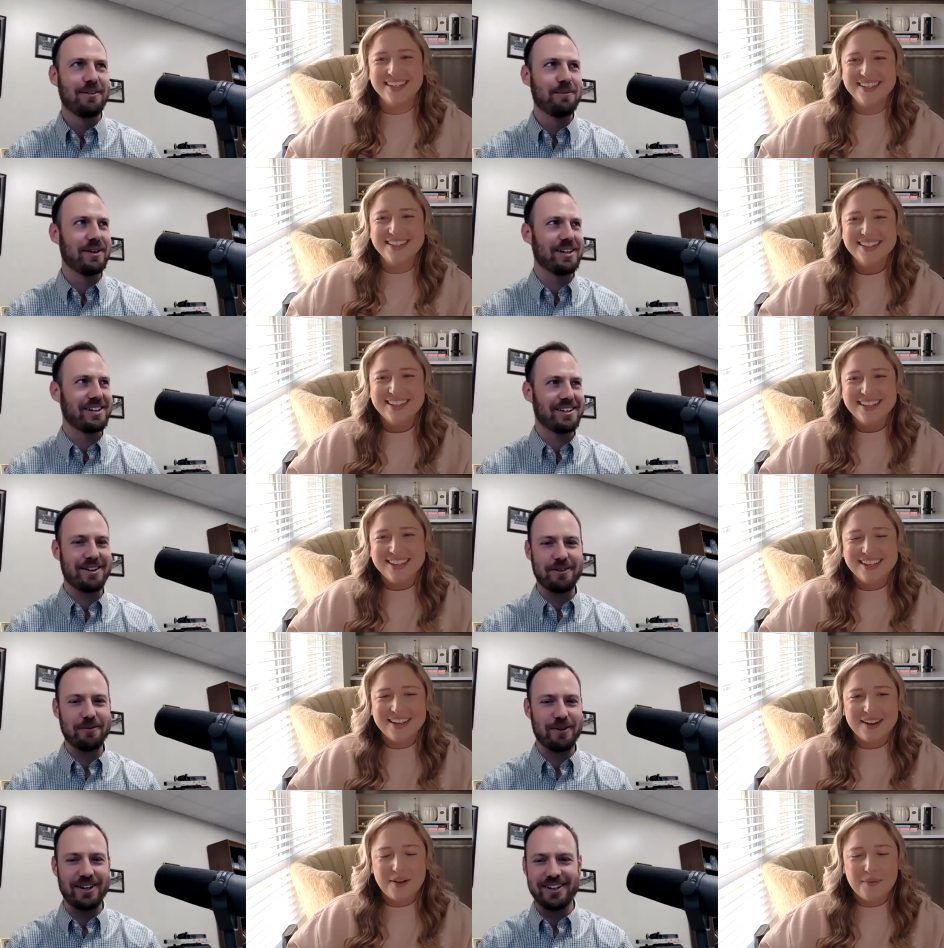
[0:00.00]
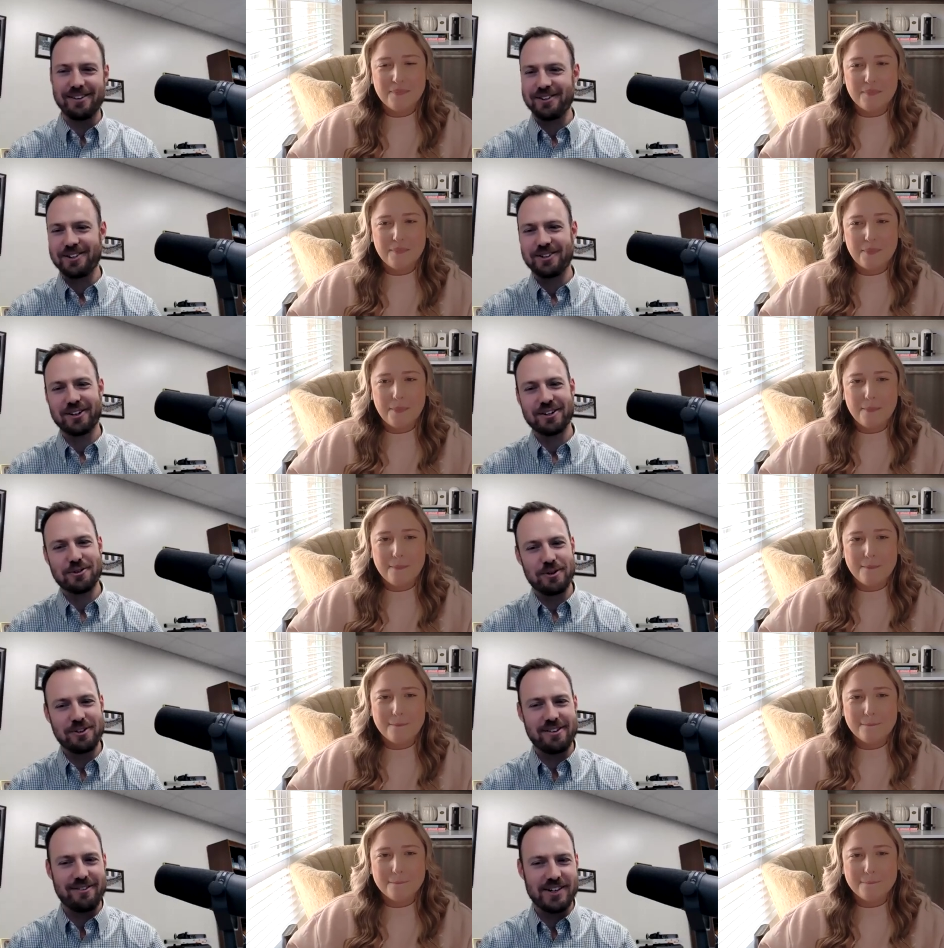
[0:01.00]
Speaker 1: But you know what? If you took it
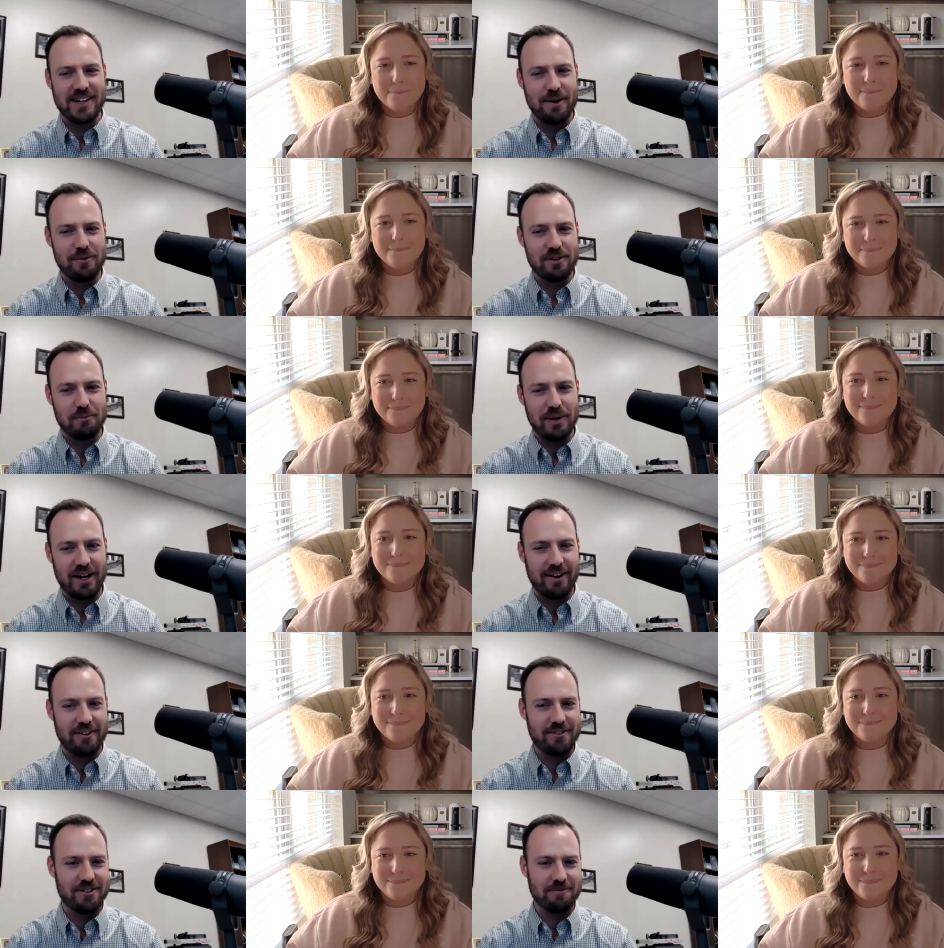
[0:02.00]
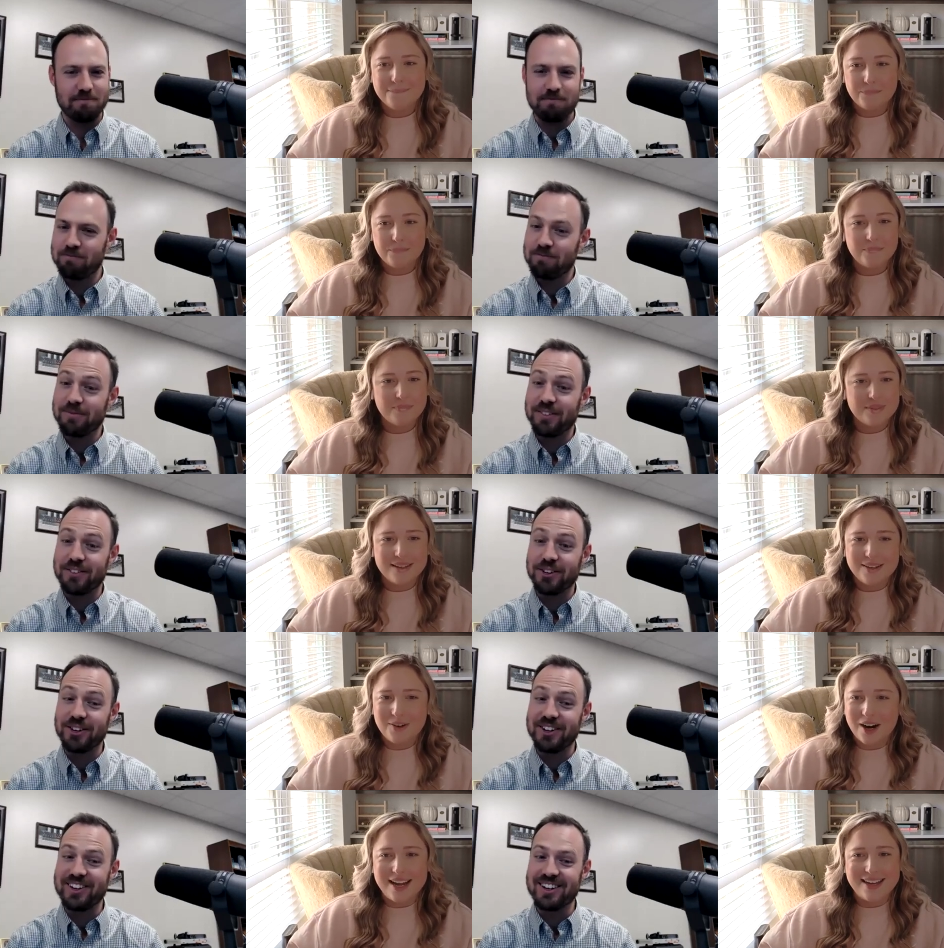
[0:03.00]
27 times and passed,
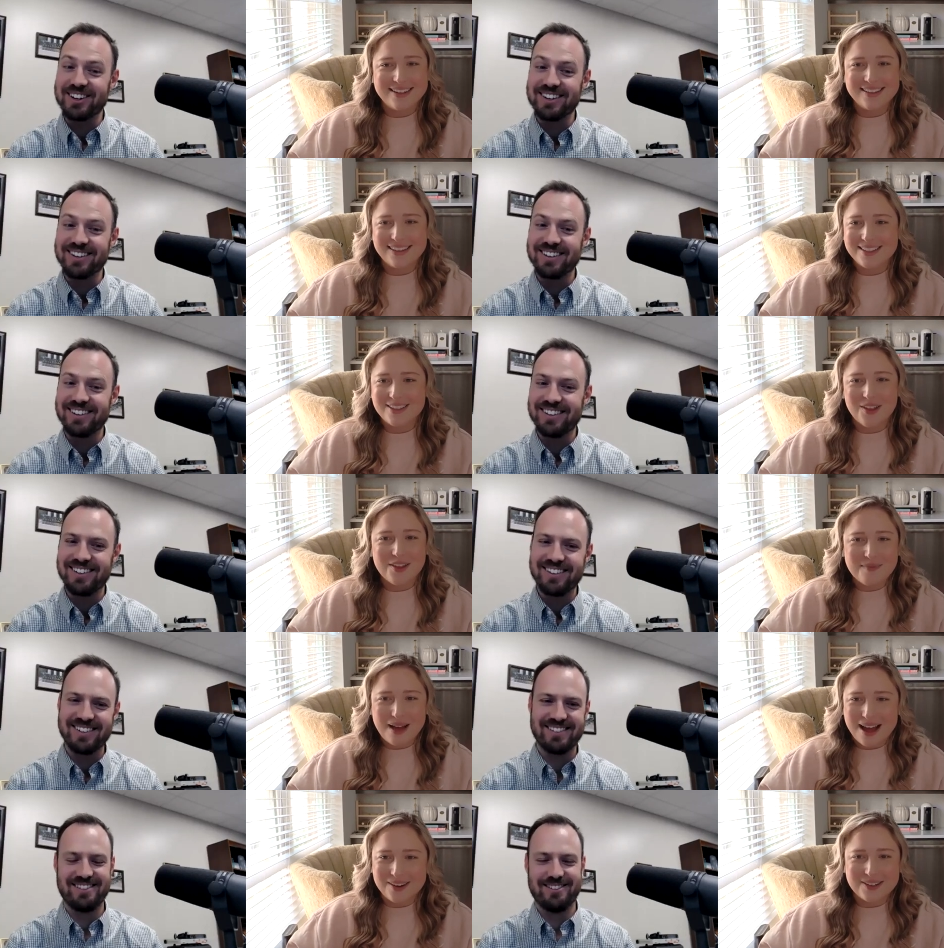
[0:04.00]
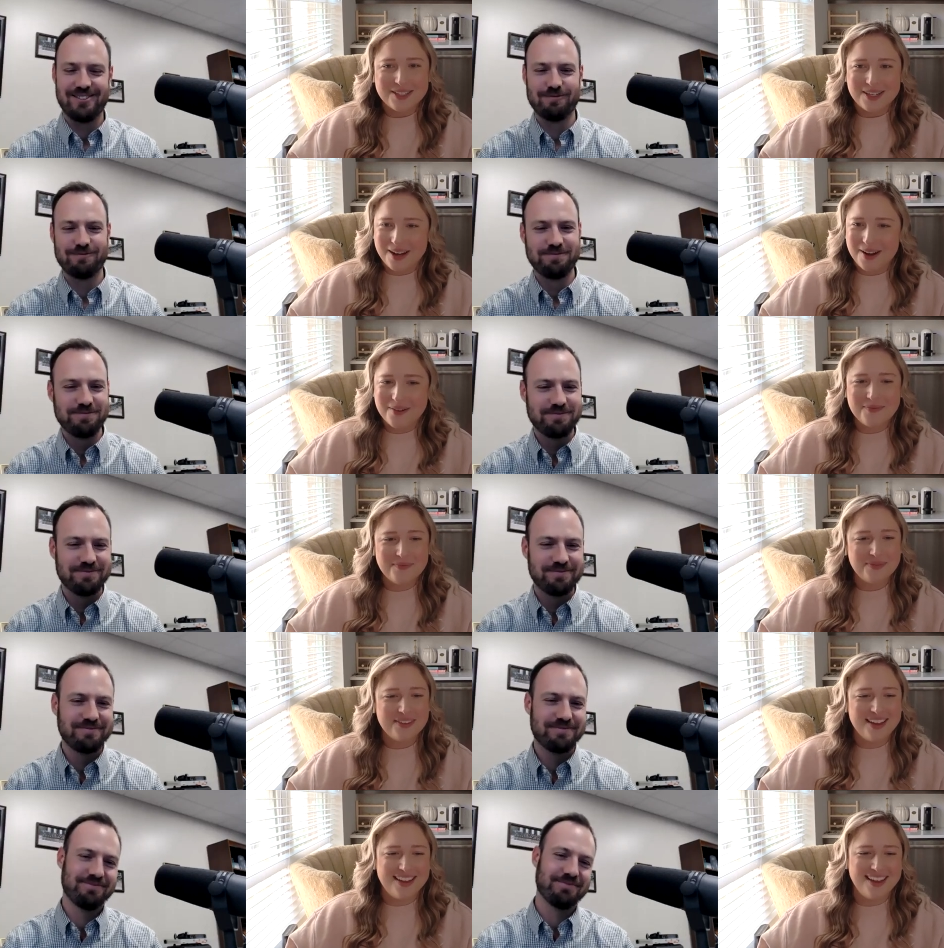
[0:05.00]
Speaker 2: it's great. That's all that matters, you know?
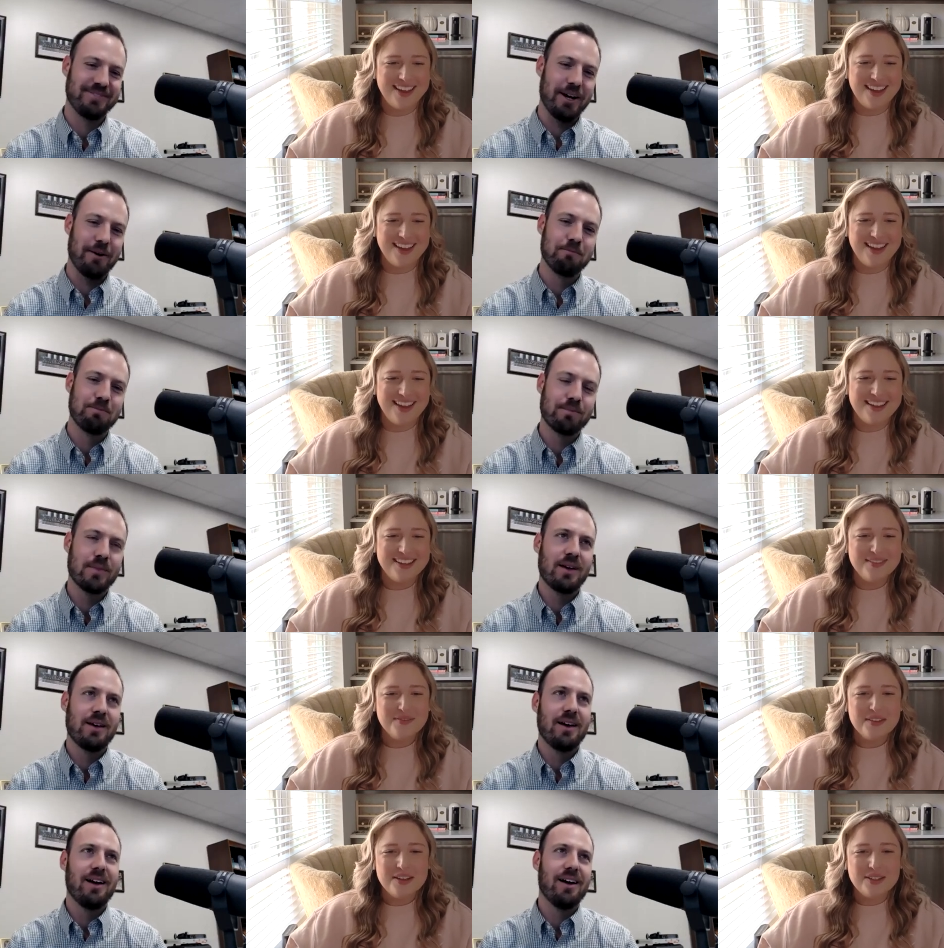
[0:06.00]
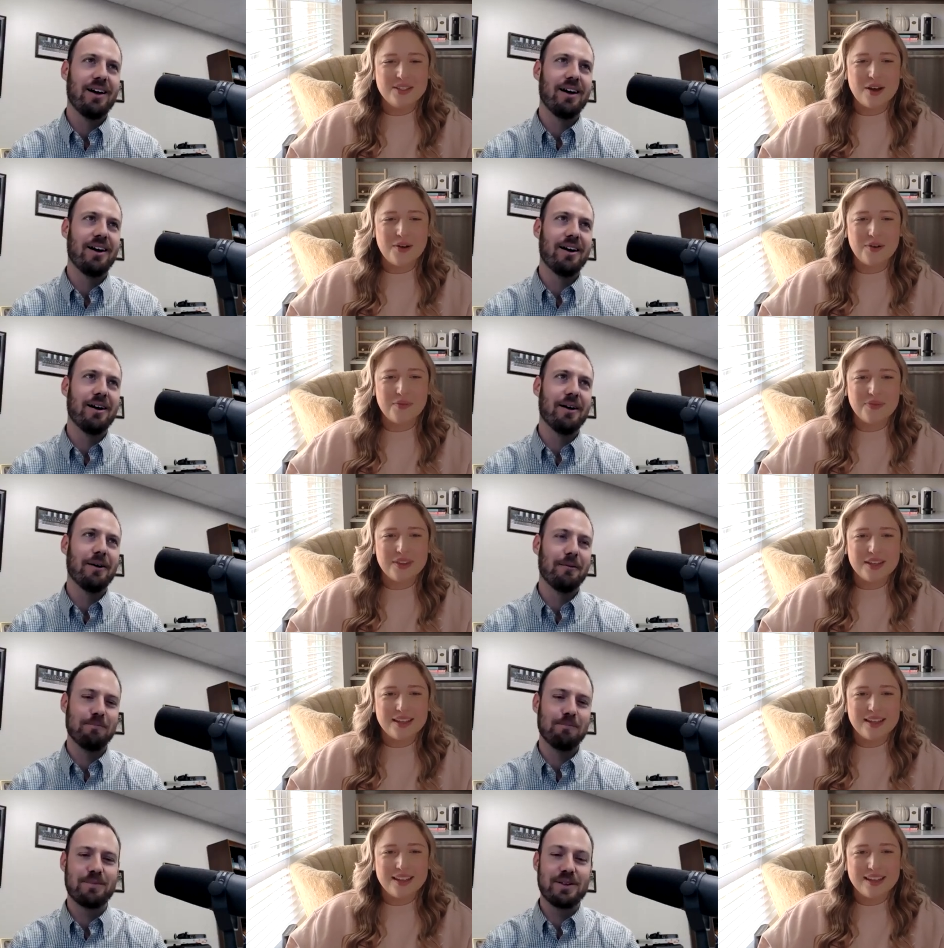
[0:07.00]
Yeah.
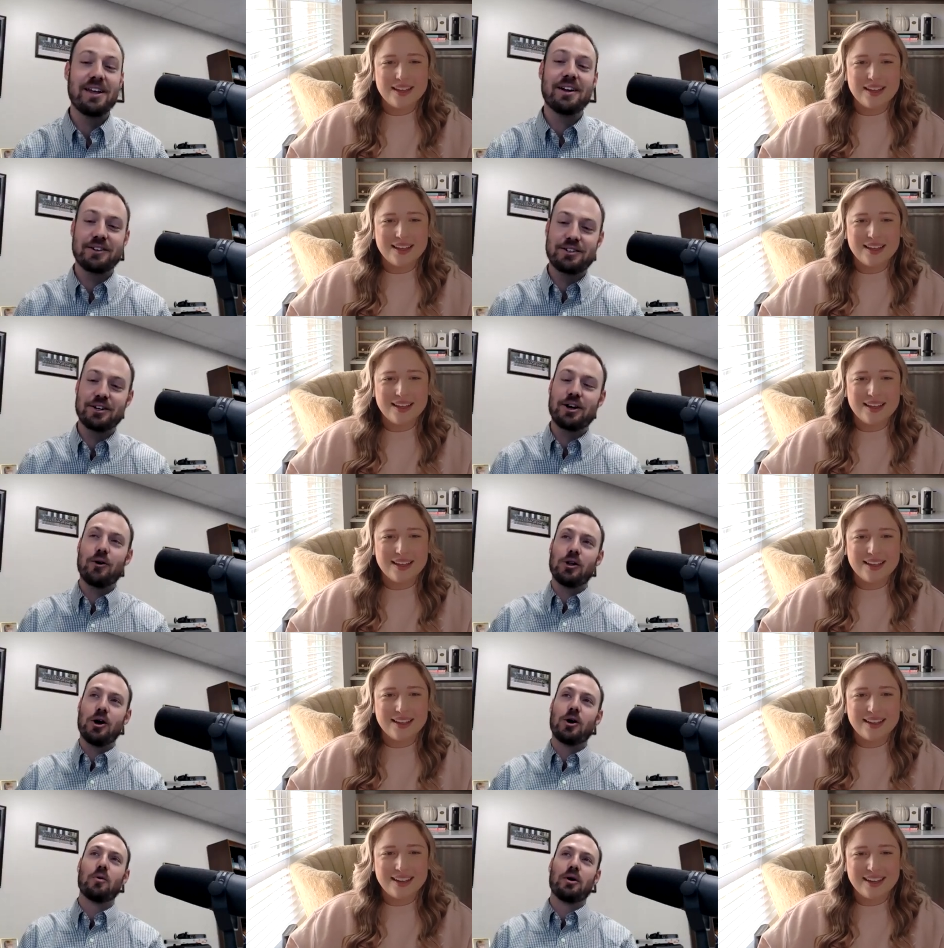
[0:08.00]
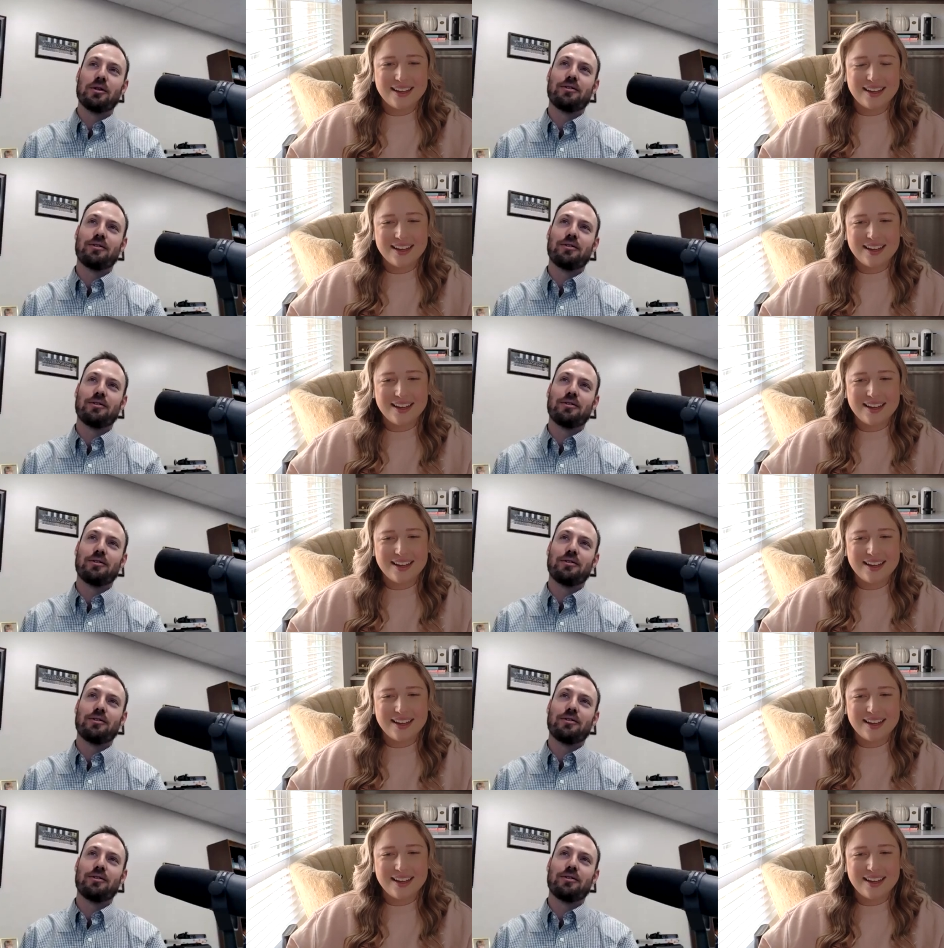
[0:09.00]
Speaker 1: So then to go along with